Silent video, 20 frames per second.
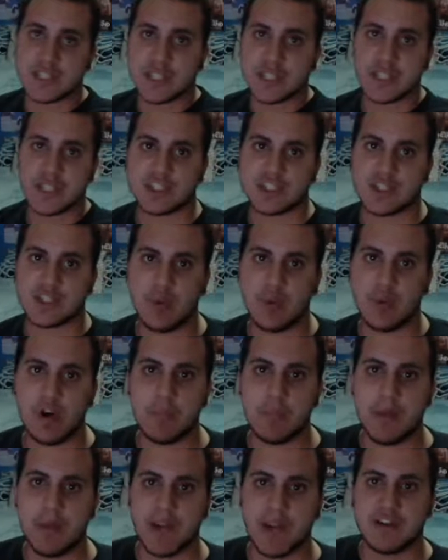against the wall
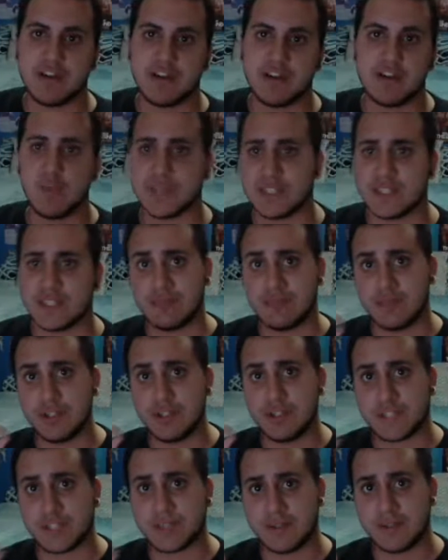by a girl with a really
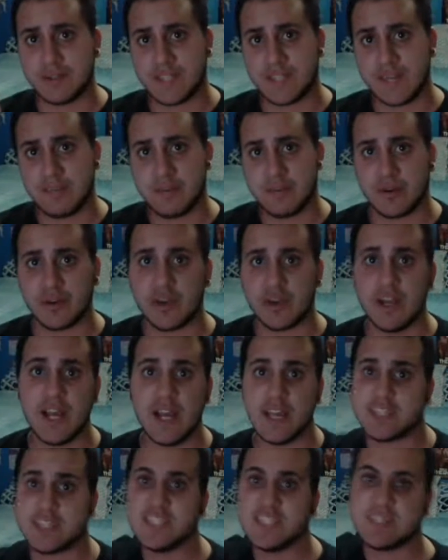small temper,
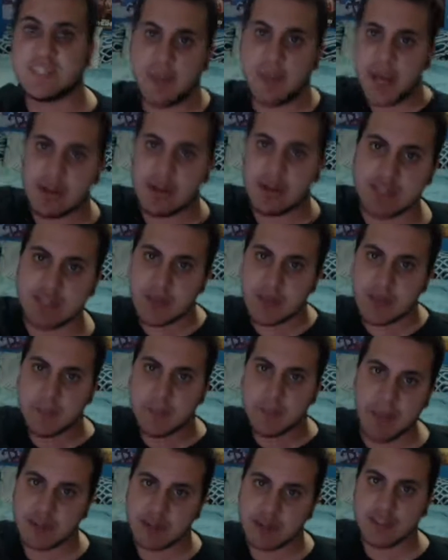and she just pounded me and
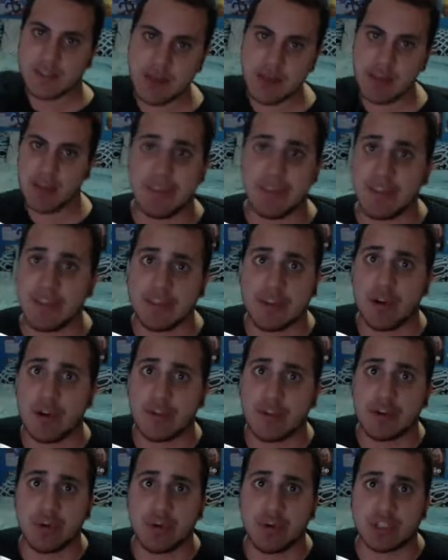pounded me. I think the
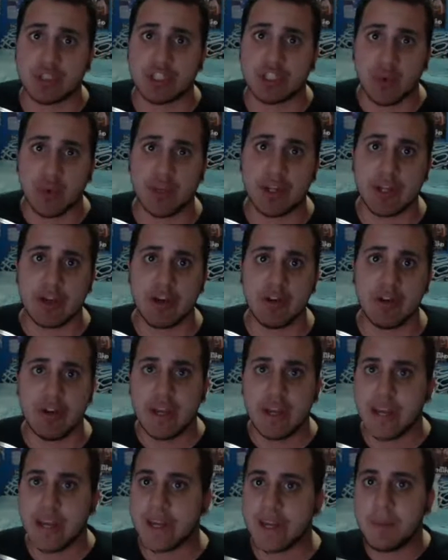other girl was joining her,
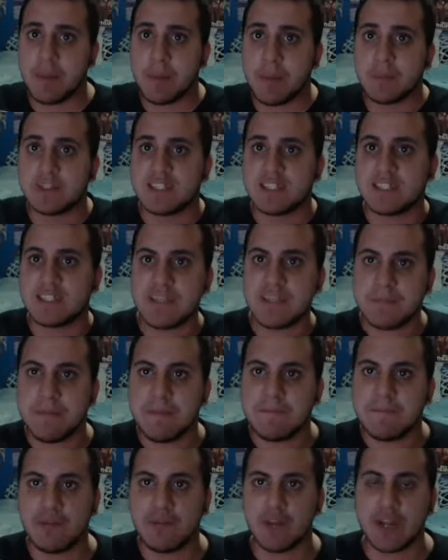and I remember
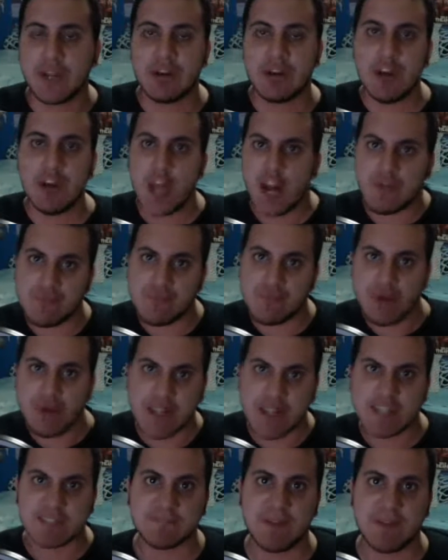slipping through there and
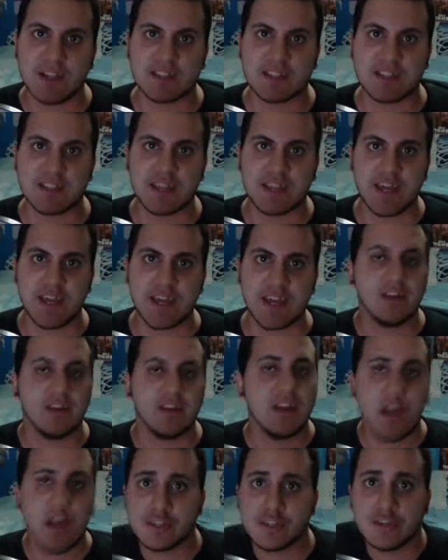running as fast as I can.
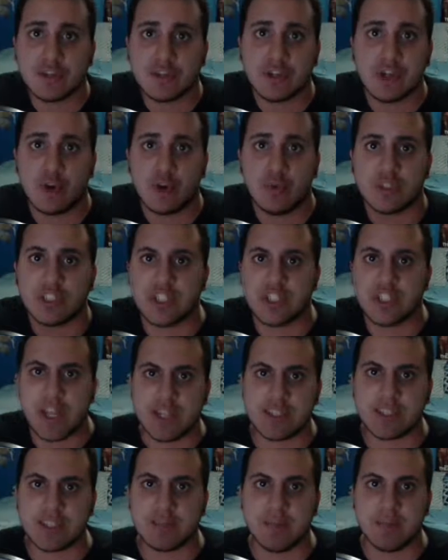I thought the girl was
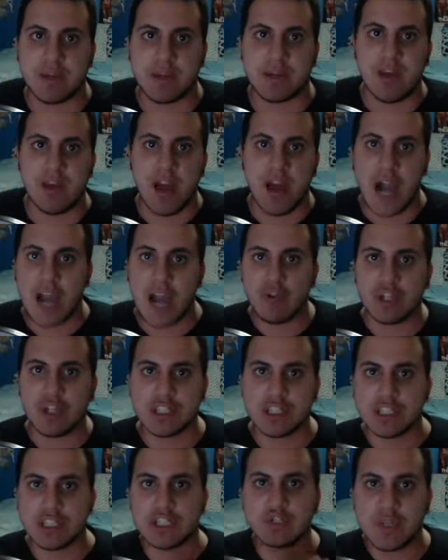chasing me. I
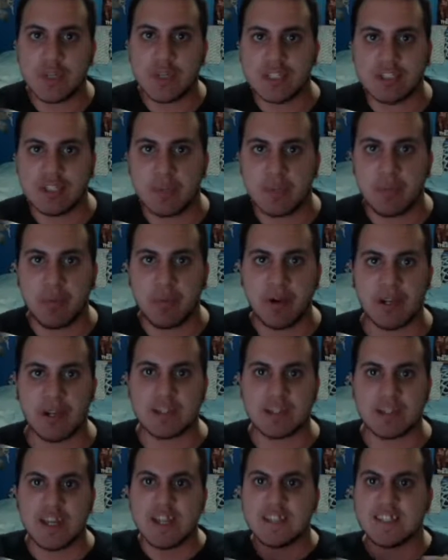ran straight to the
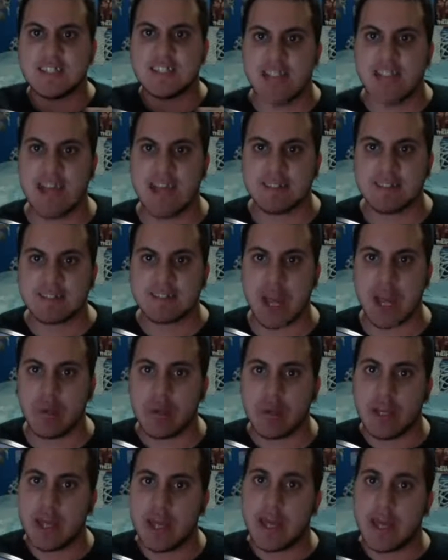bus, sat down,
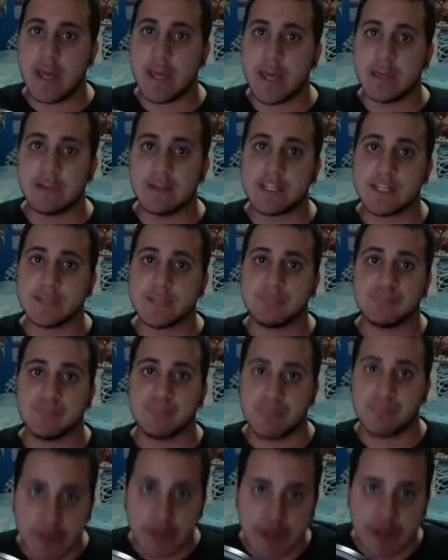and just
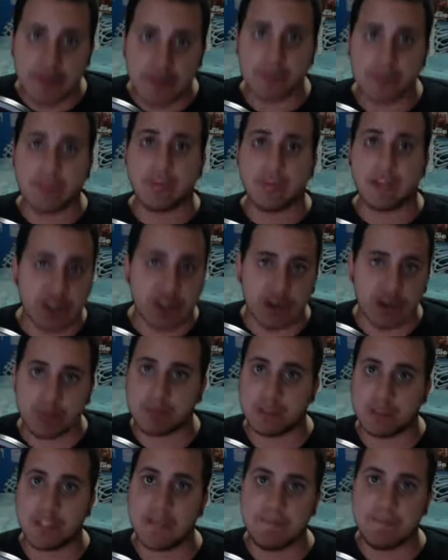breathed, like,
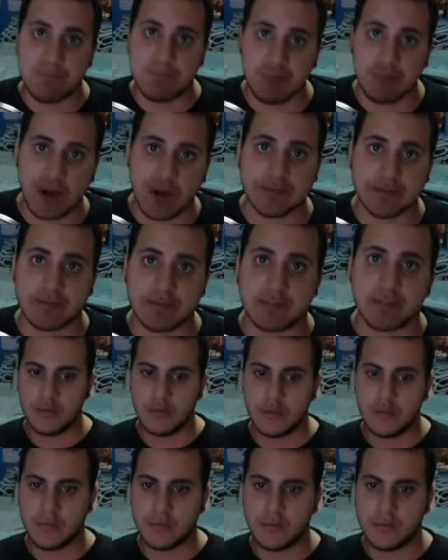took deep breaths.
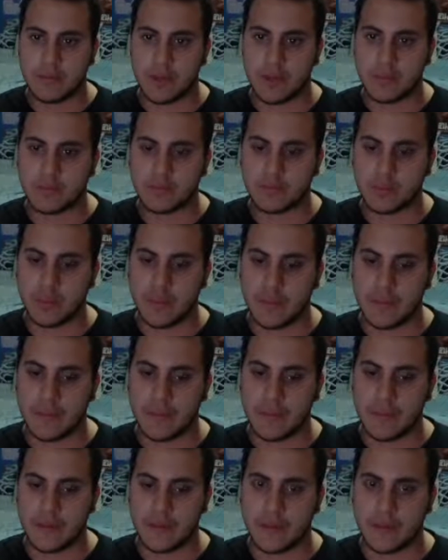But there was one
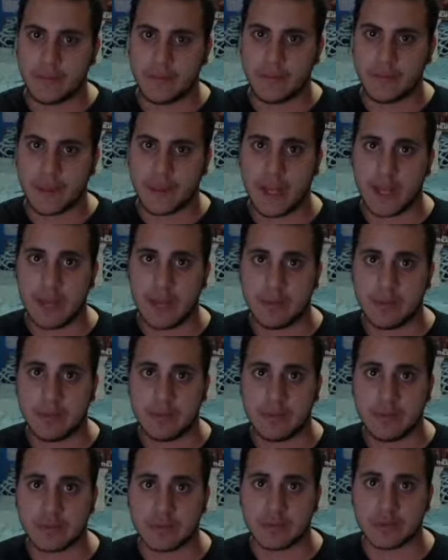thing that happened in
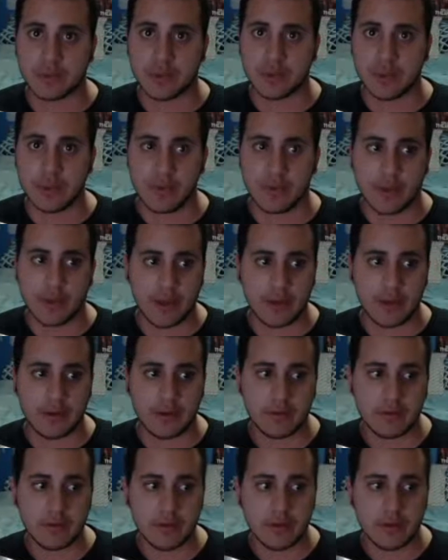middle school that
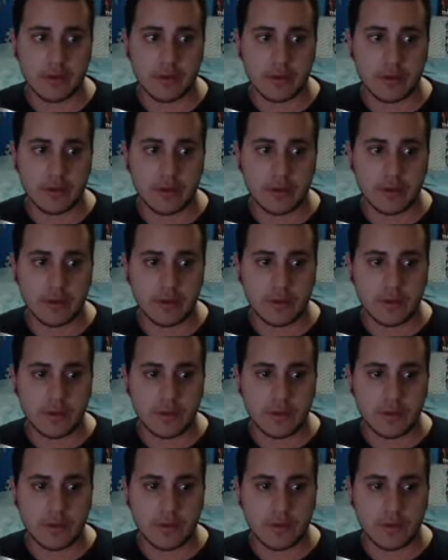
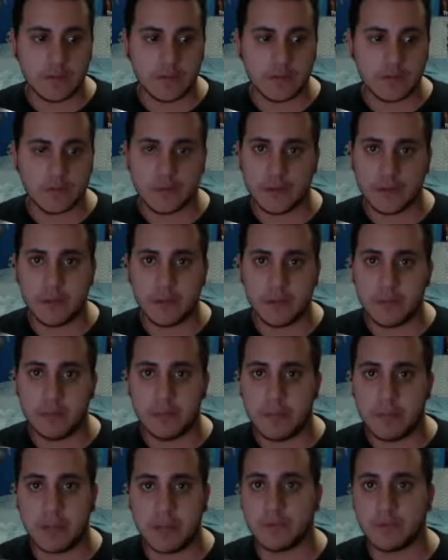still
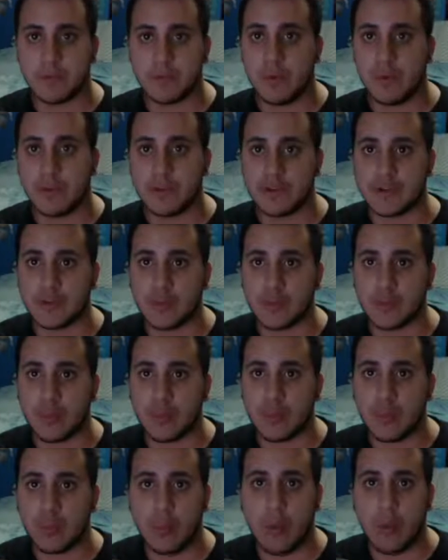makes me wonder
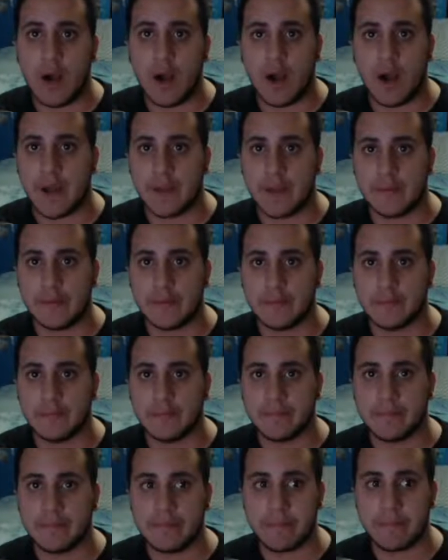why.
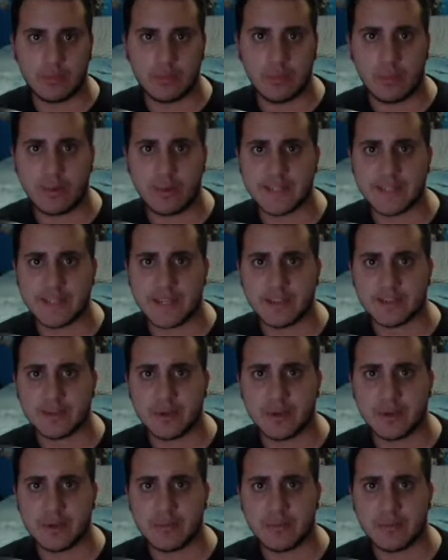One day I was
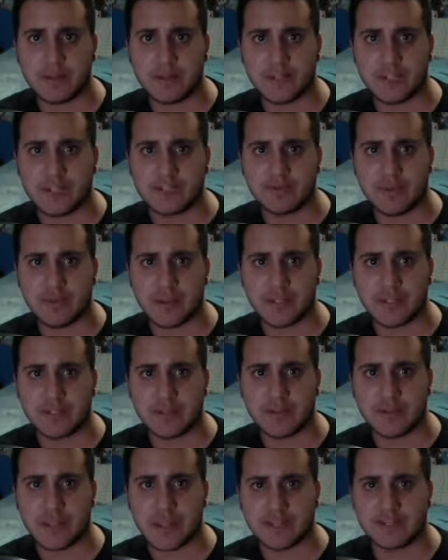playing with my dad's razor
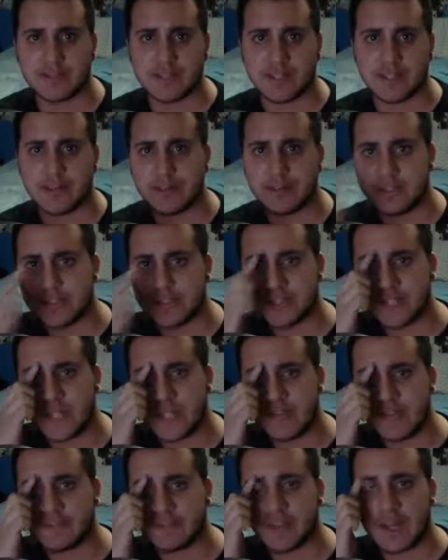and I accidentally
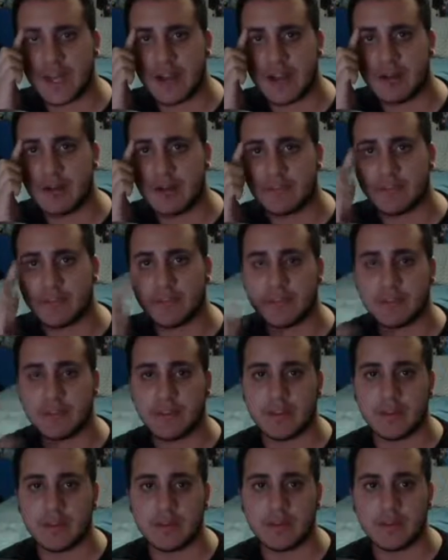shaved the hair off this
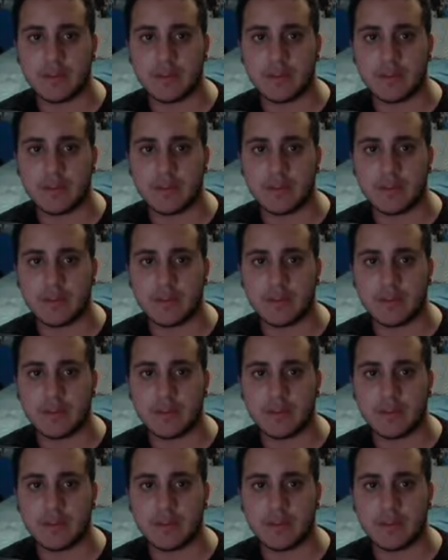thing.